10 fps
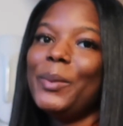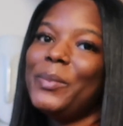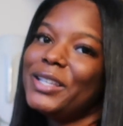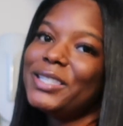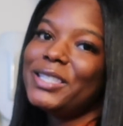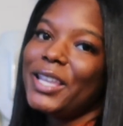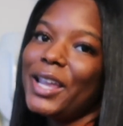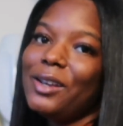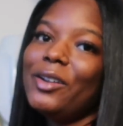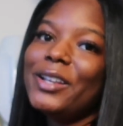Miss
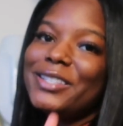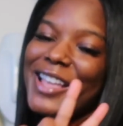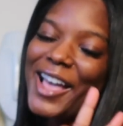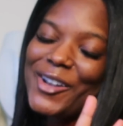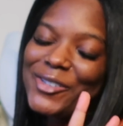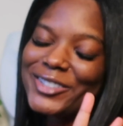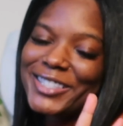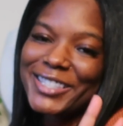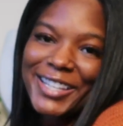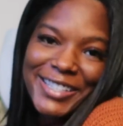Taylor is out.
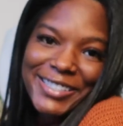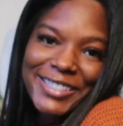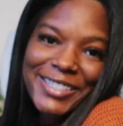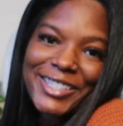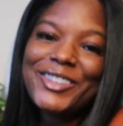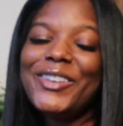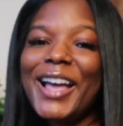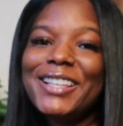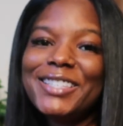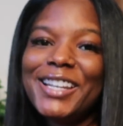See you
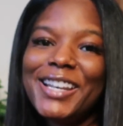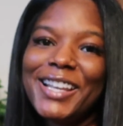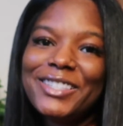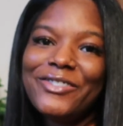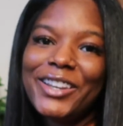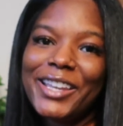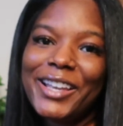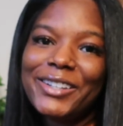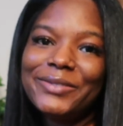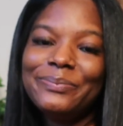guys in the next
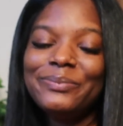video.